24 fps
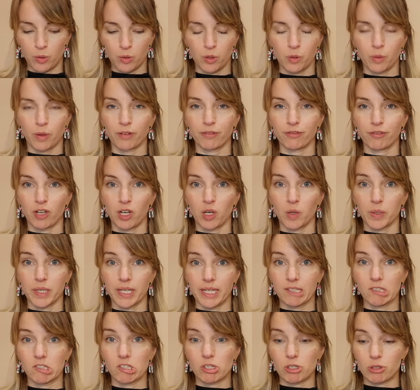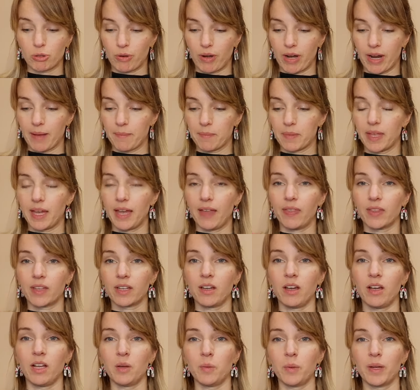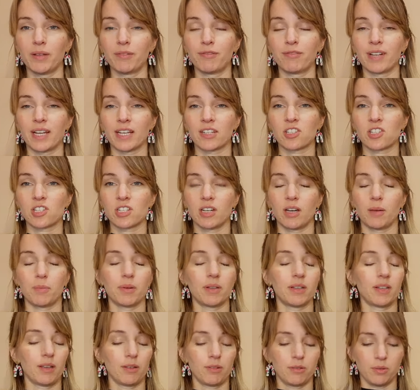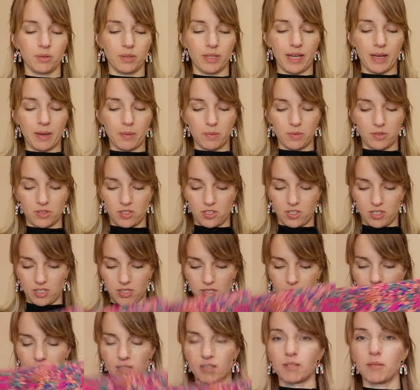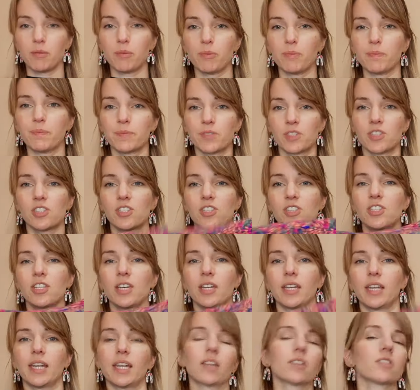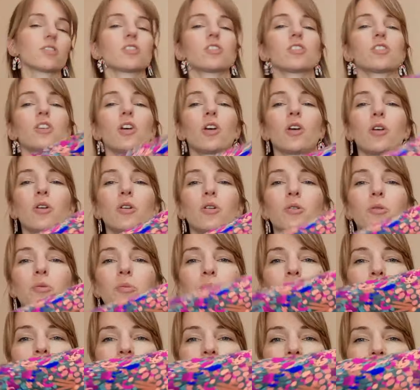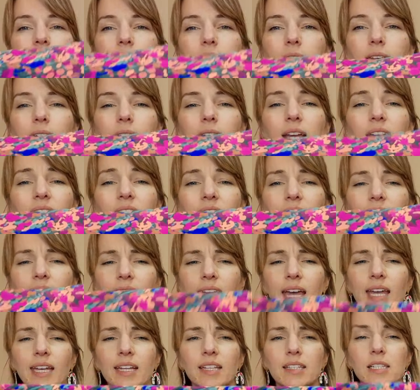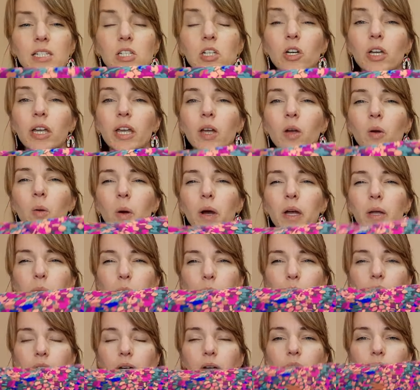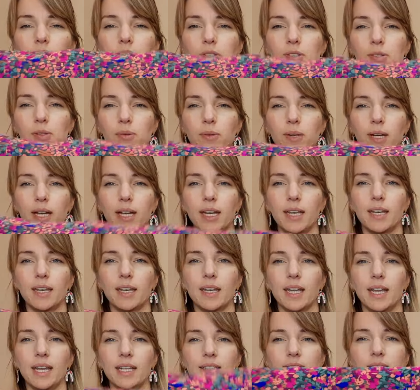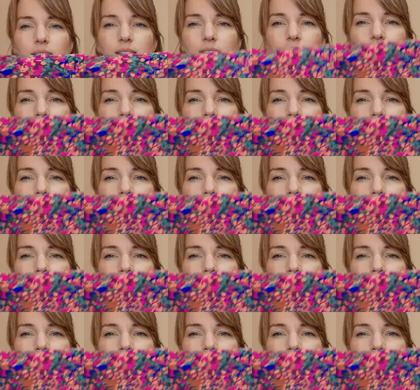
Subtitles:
who I follow on Instagram, and the colorway flashed up and I thought that was just stunning, so pretty. Again, it's looking quite bright on screen. It